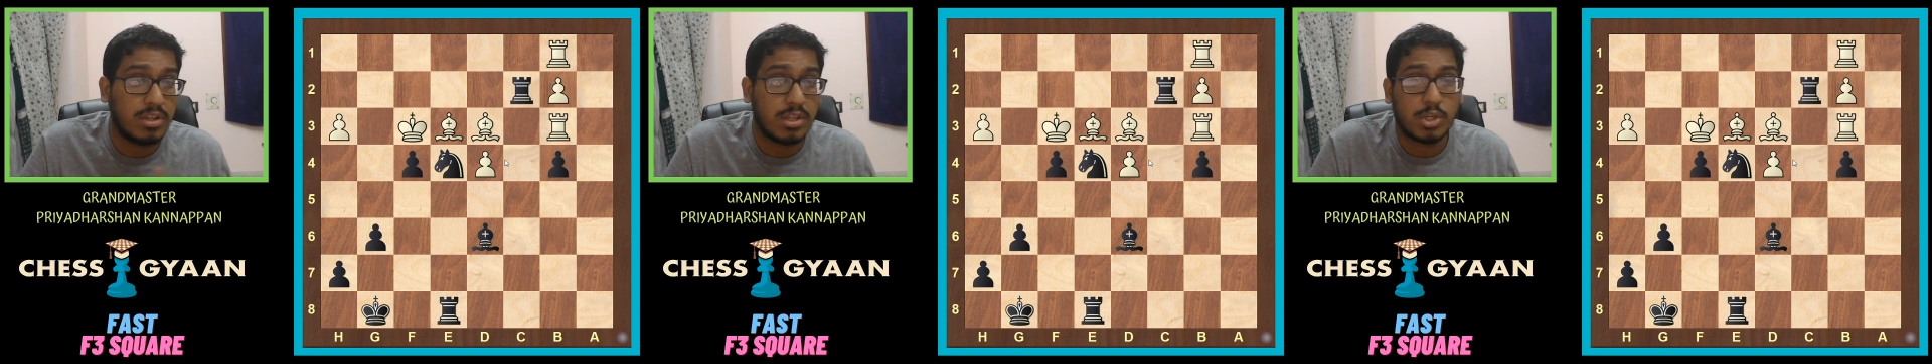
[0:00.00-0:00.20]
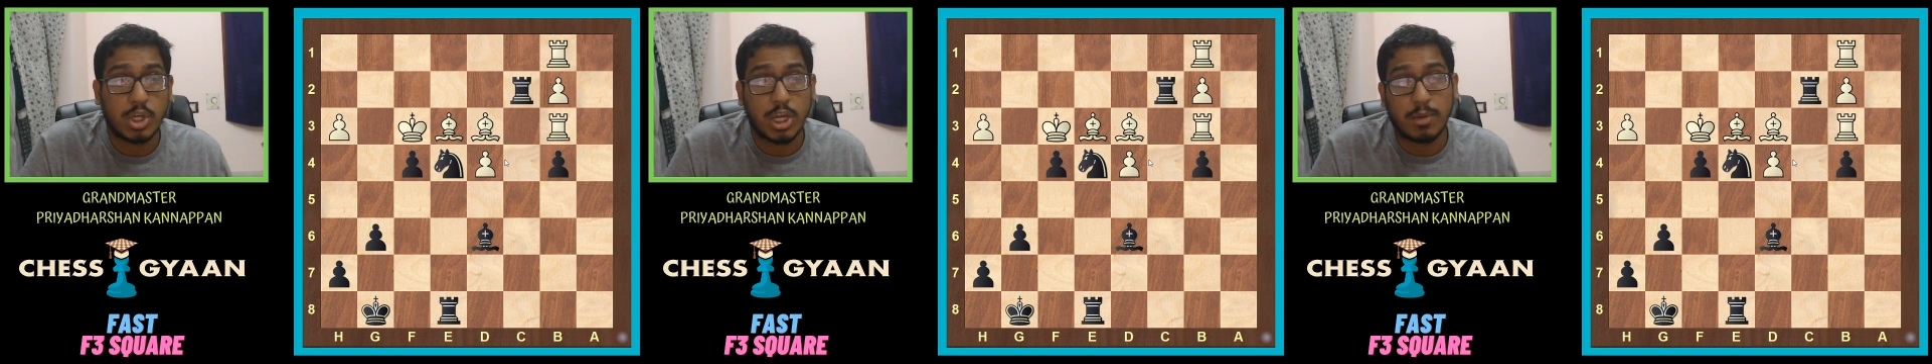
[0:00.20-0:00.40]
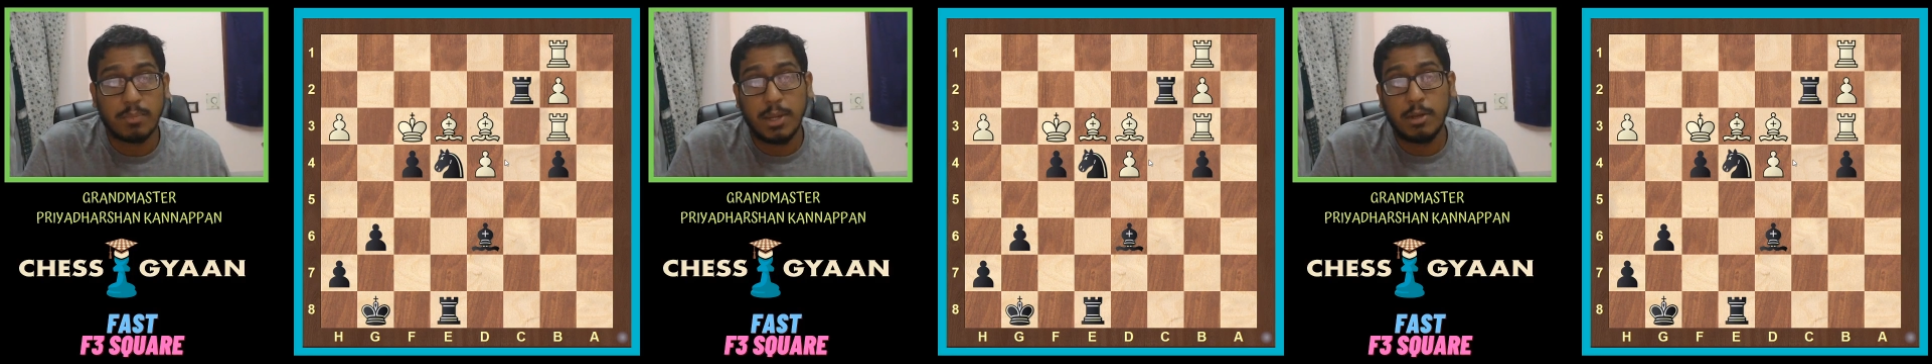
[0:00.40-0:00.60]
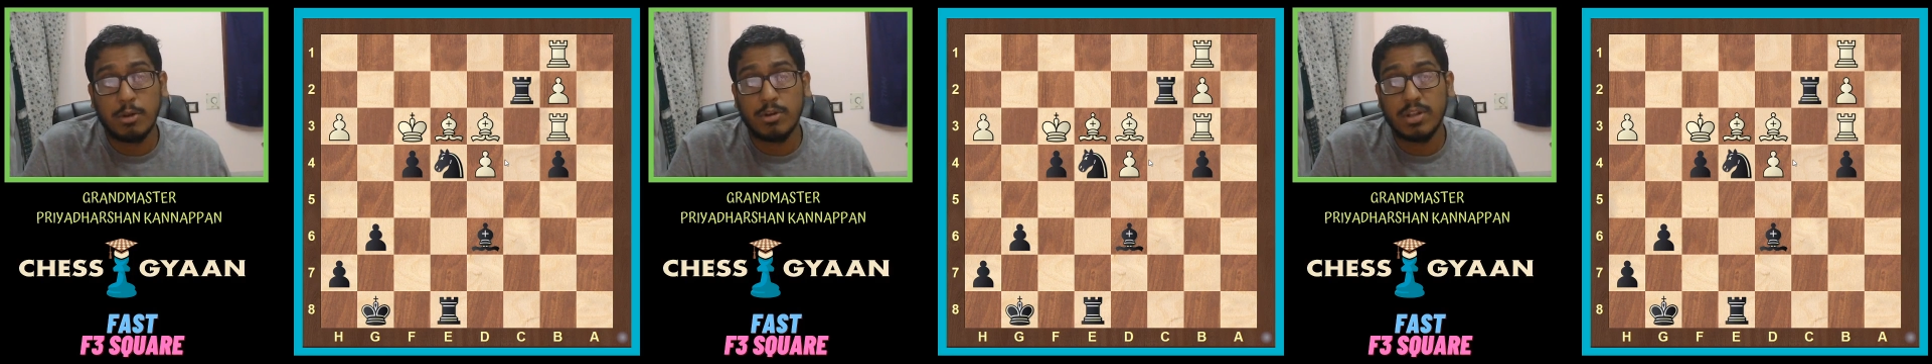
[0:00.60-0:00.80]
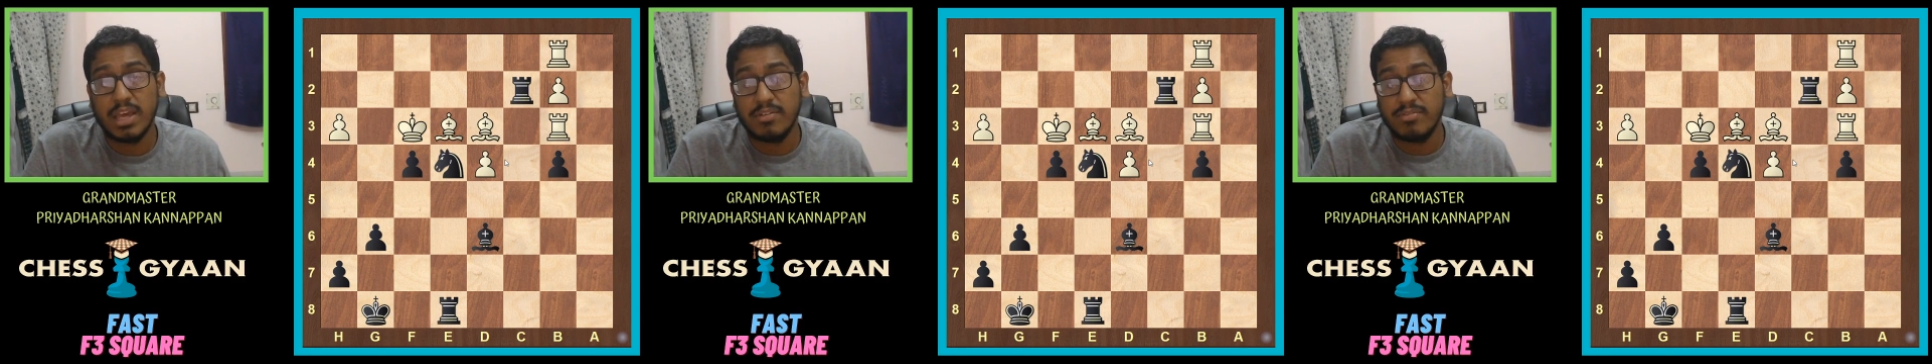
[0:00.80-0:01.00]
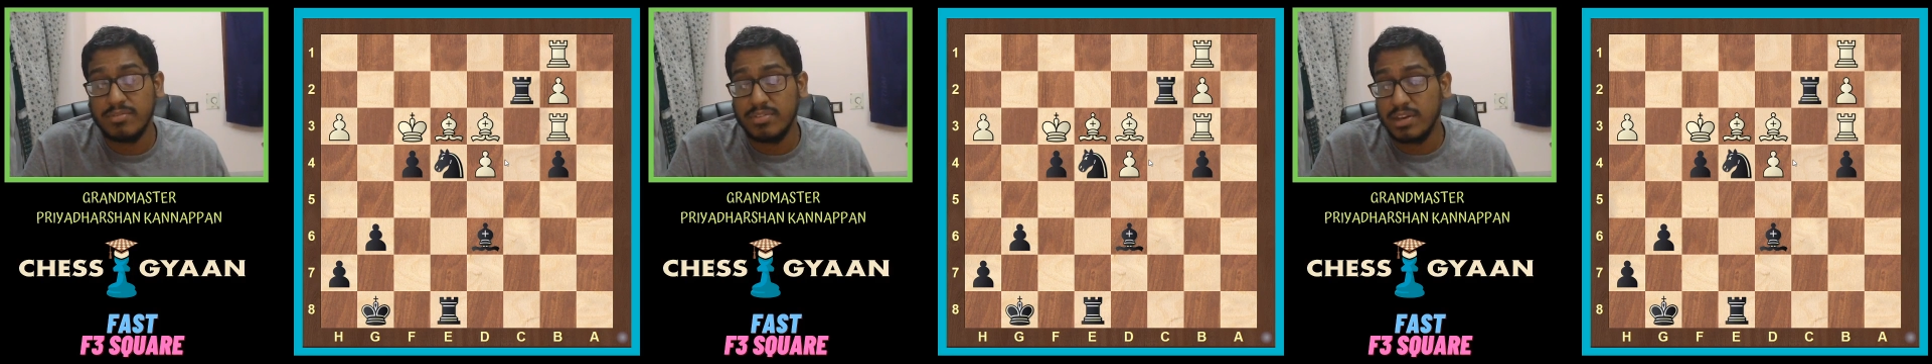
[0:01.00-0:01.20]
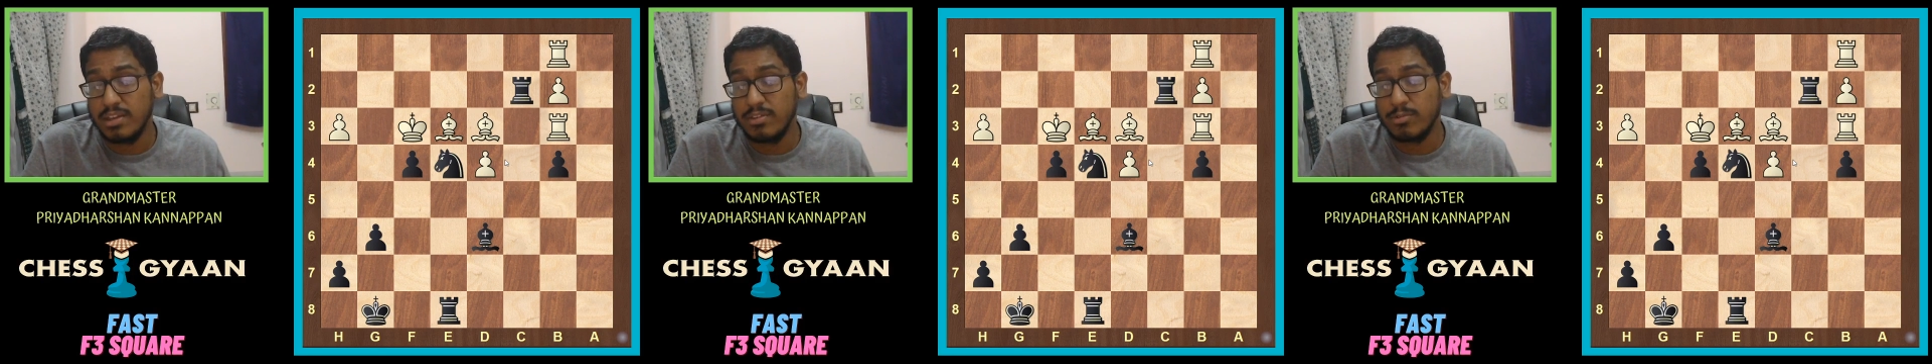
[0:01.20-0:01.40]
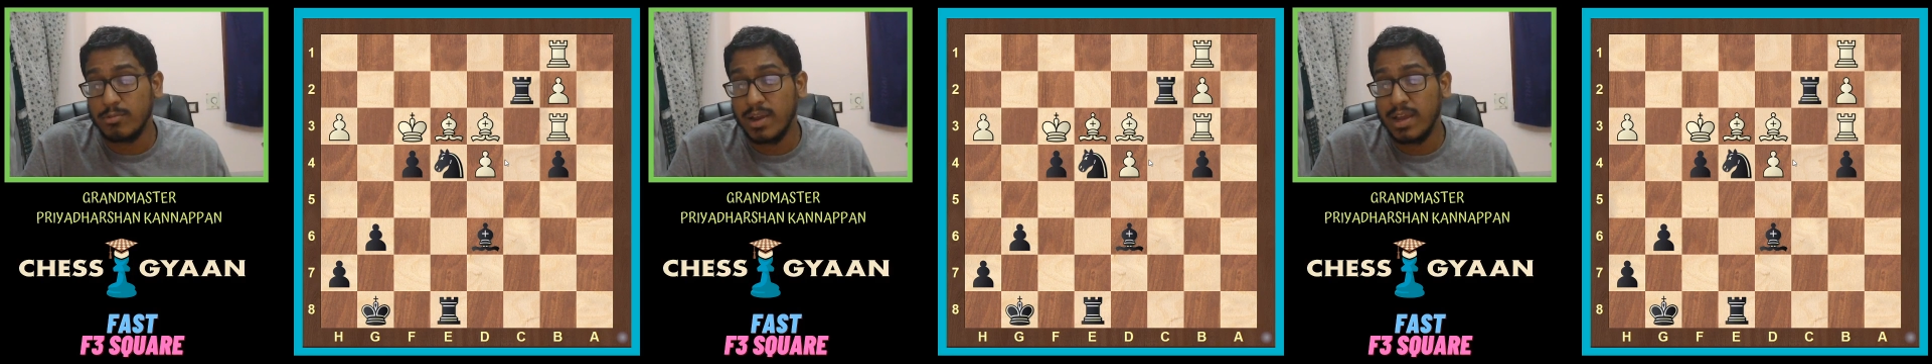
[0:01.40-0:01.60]
the checkmate on the f3
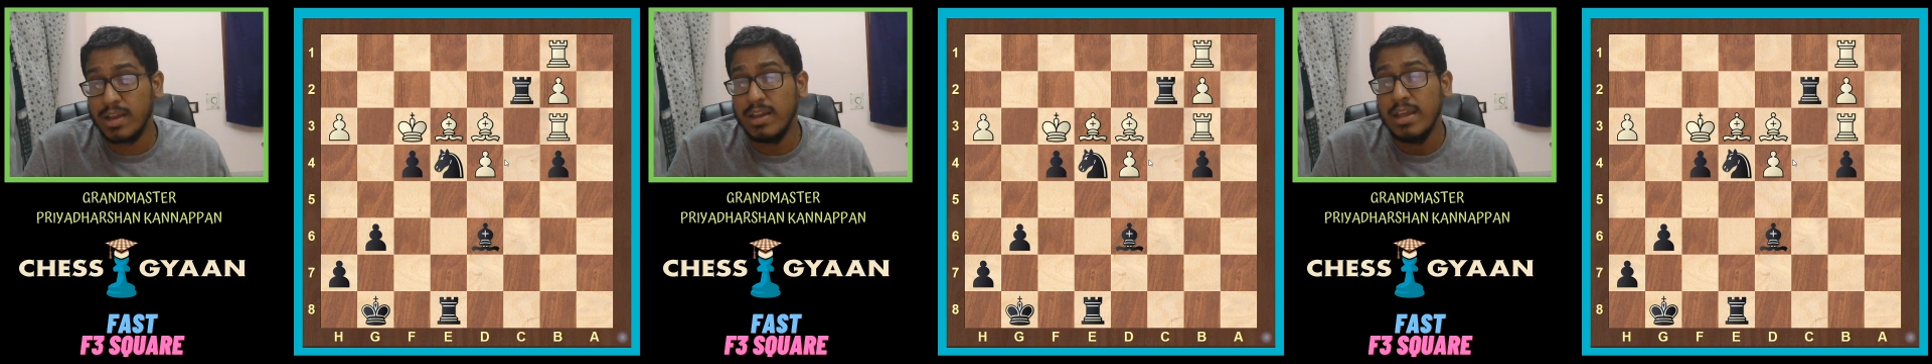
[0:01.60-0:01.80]
square,